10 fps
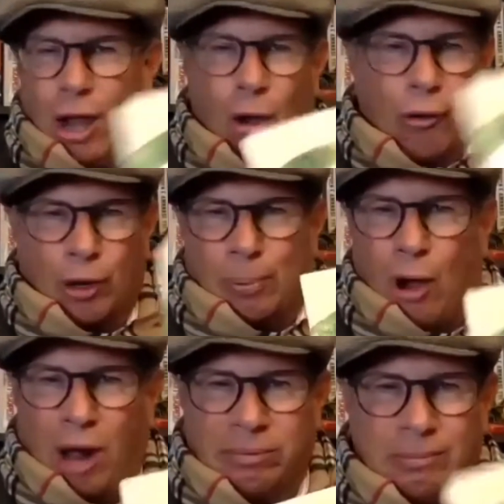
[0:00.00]
odor
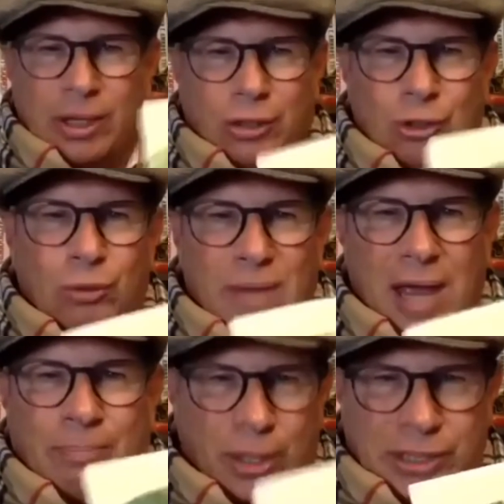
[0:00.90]
problem that you
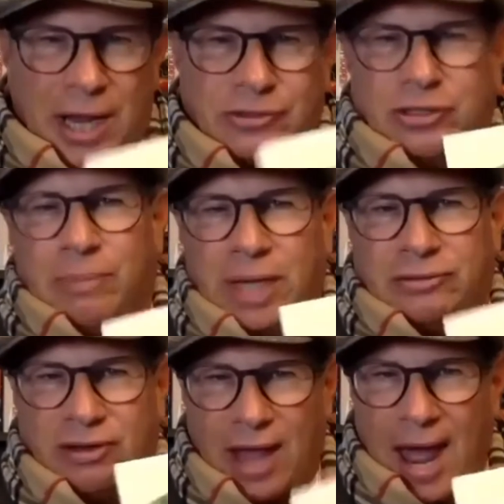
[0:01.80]
may present to me
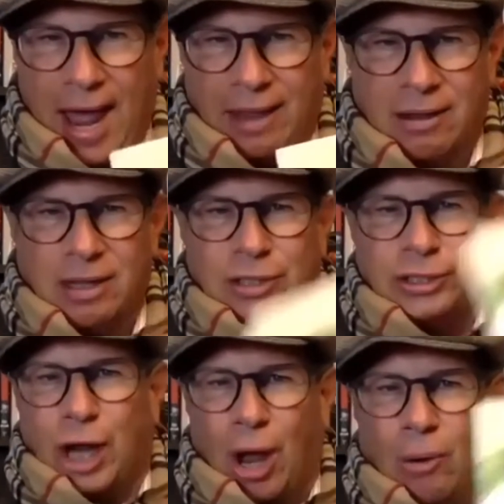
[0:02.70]
today.
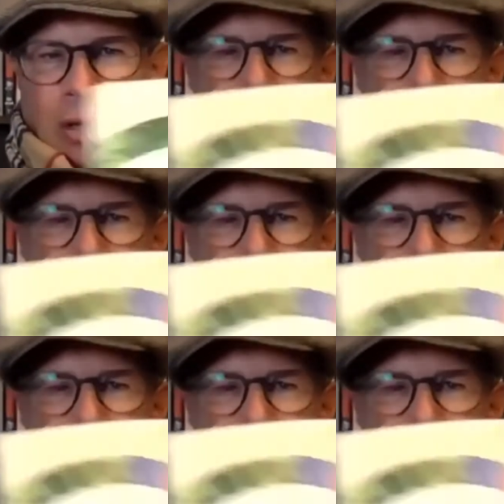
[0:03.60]
So